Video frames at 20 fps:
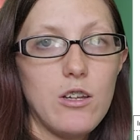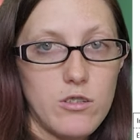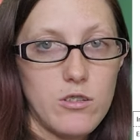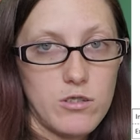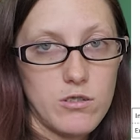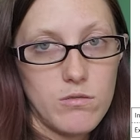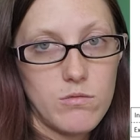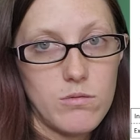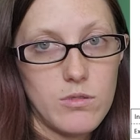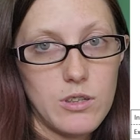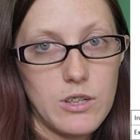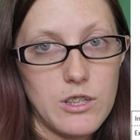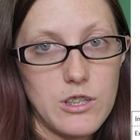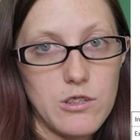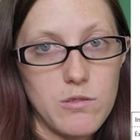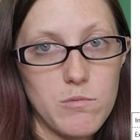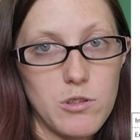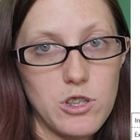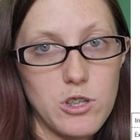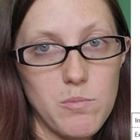Don't worry
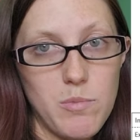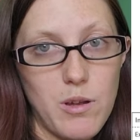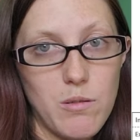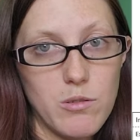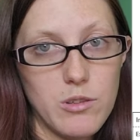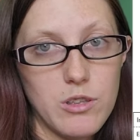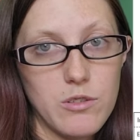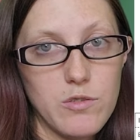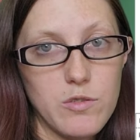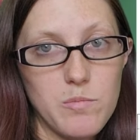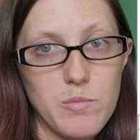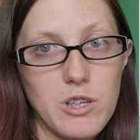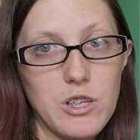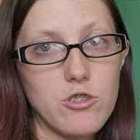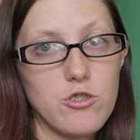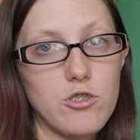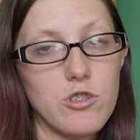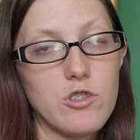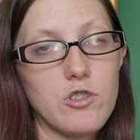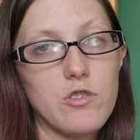too much about what those
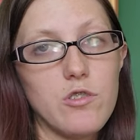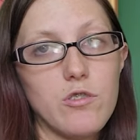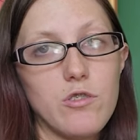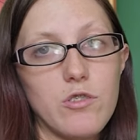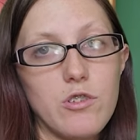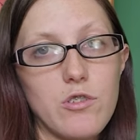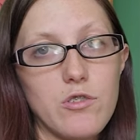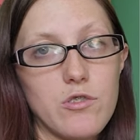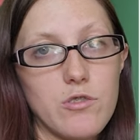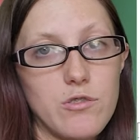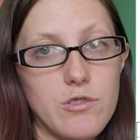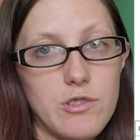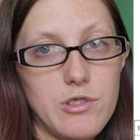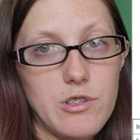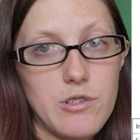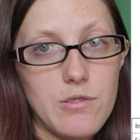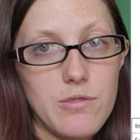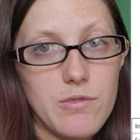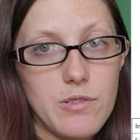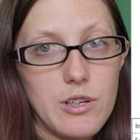means, just know that those are
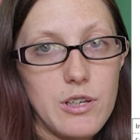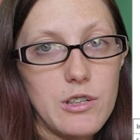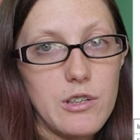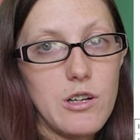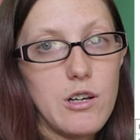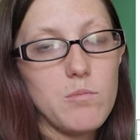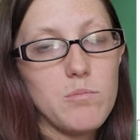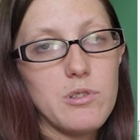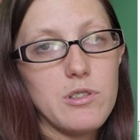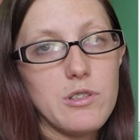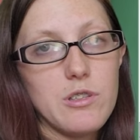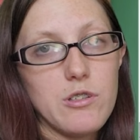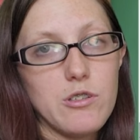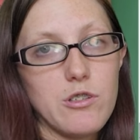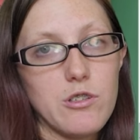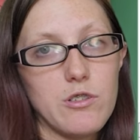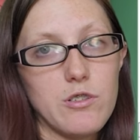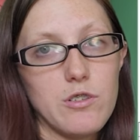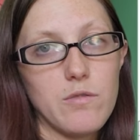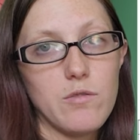different
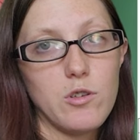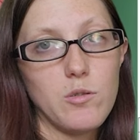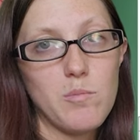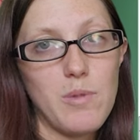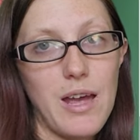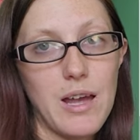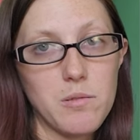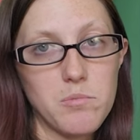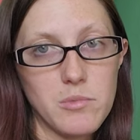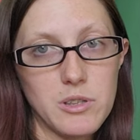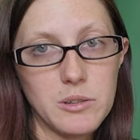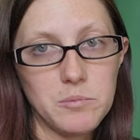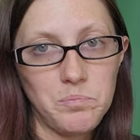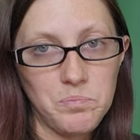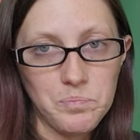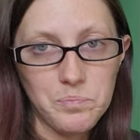compositions of your magma.